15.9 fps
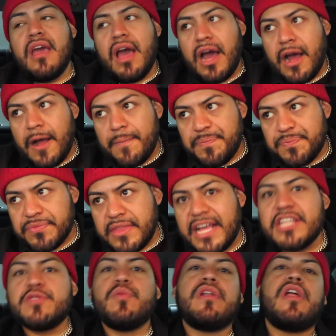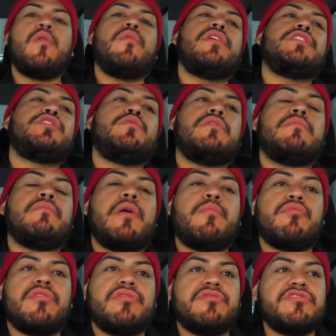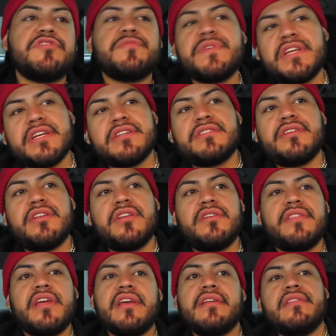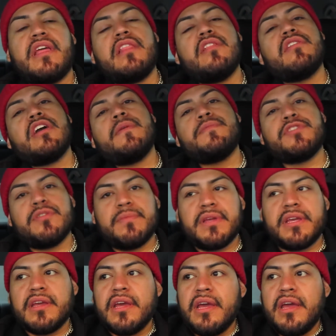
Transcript: um, that's what i want to do with my brothers because you know they they look up to me